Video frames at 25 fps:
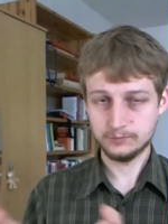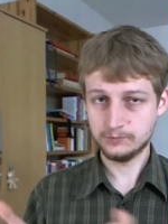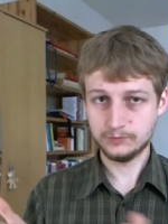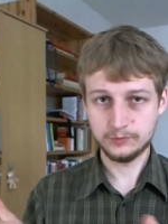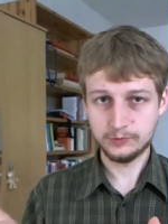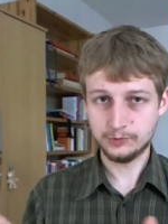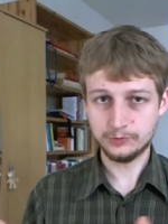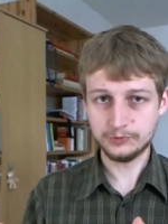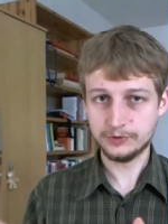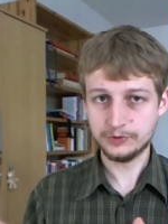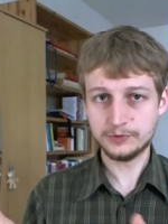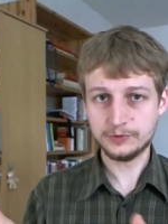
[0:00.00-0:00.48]

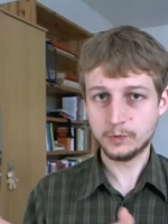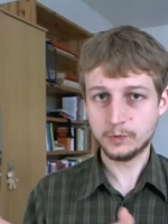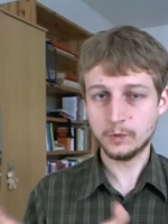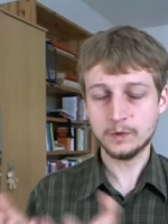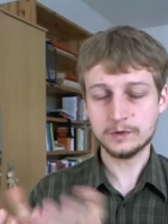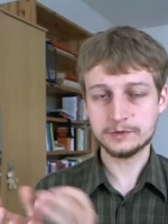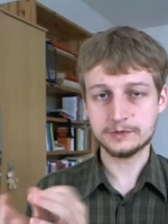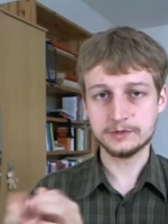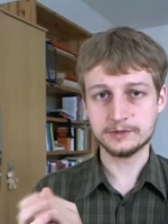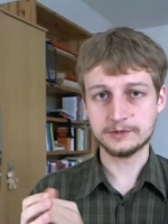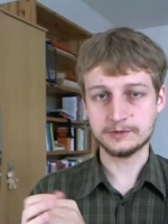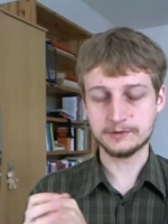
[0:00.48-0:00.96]
You need
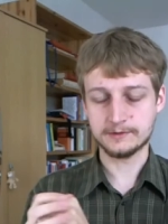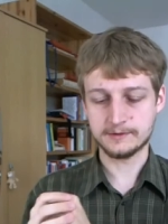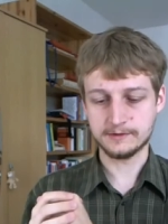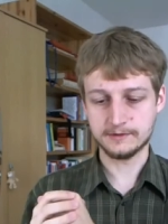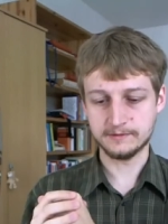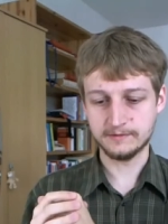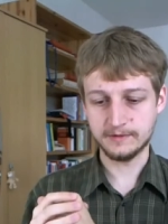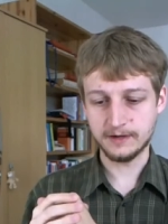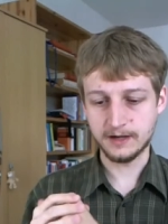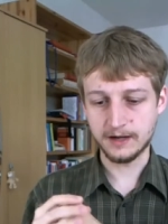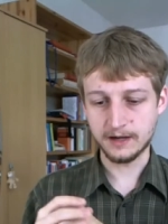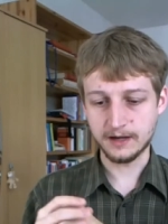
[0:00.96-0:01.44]
water to
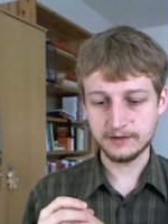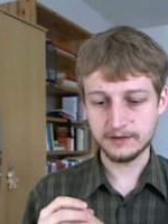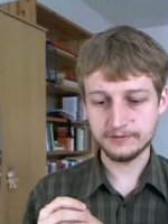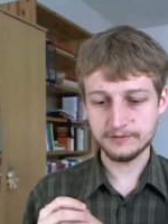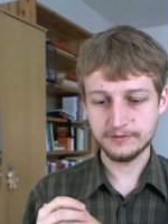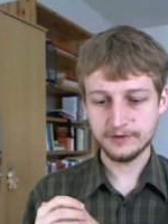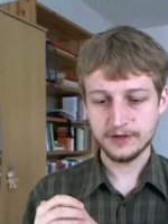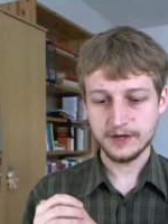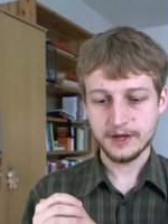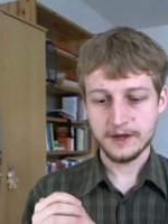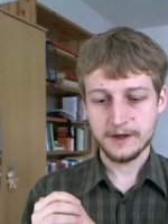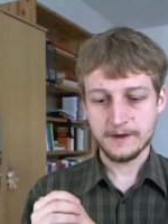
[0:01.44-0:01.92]

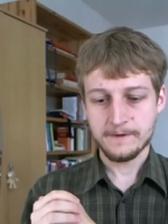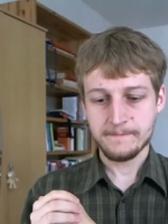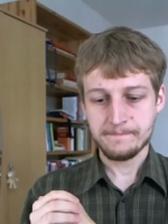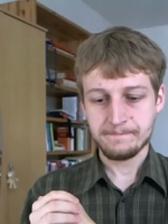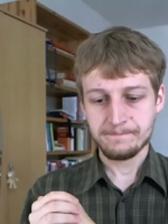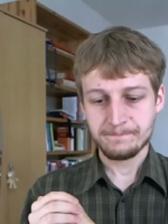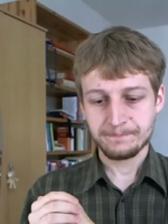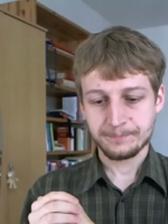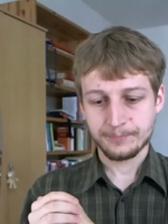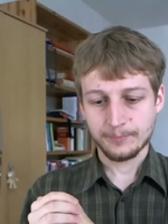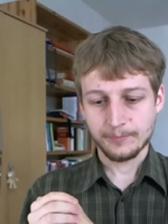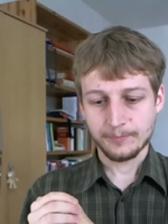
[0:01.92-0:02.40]
survive,
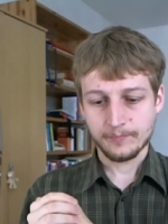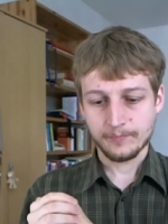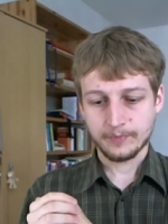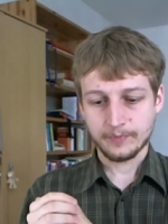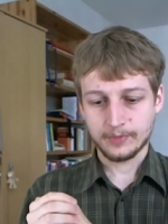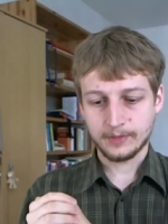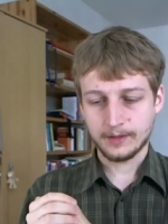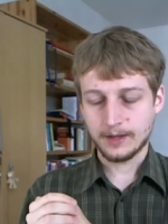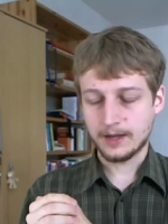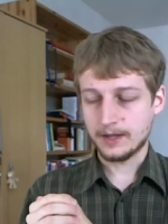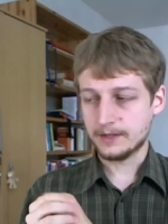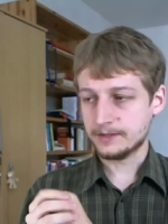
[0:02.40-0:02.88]

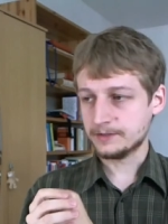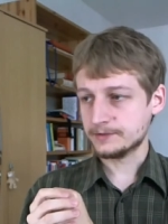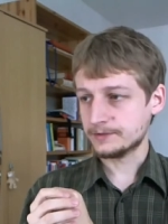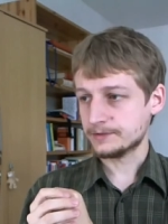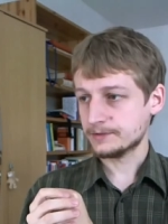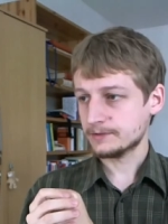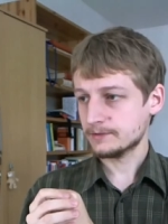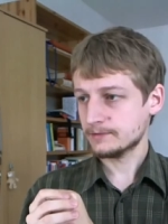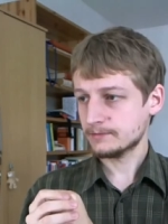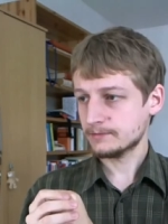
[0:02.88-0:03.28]
and